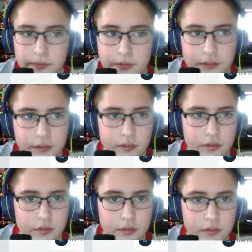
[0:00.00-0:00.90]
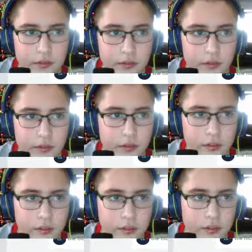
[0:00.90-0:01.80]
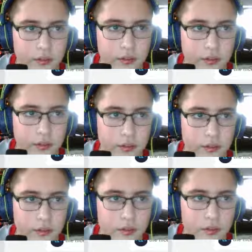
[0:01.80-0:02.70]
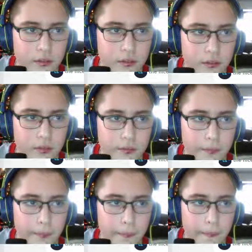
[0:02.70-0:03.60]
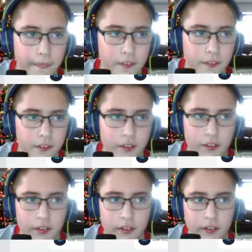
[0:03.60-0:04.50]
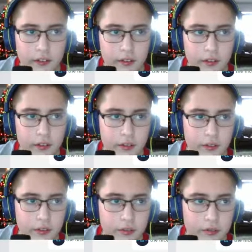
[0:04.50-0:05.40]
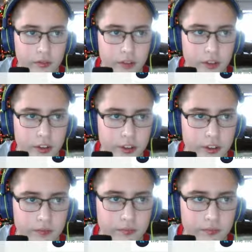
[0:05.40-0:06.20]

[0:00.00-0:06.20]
Nobody speaks.